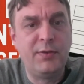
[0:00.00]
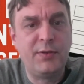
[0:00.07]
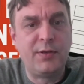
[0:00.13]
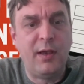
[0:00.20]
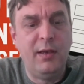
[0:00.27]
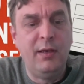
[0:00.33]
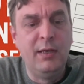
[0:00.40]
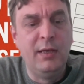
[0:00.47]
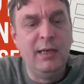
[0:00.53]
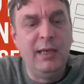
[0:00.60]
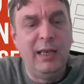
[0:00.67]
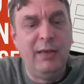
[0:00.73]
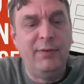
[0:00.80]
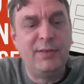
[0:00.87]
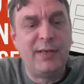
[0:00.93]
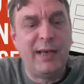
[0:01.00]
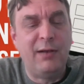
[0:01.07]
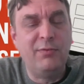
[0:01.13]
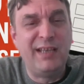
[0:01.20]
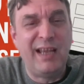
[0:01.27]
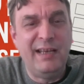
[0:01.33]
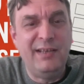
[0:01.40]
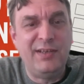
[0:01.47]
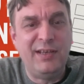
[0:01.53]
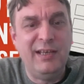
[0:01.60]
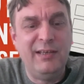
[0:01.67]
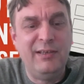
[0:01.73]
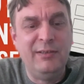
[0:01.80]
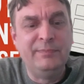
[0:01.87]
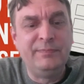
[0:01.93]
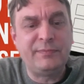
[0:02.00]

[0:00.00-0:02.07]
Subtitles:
So if it's outdated,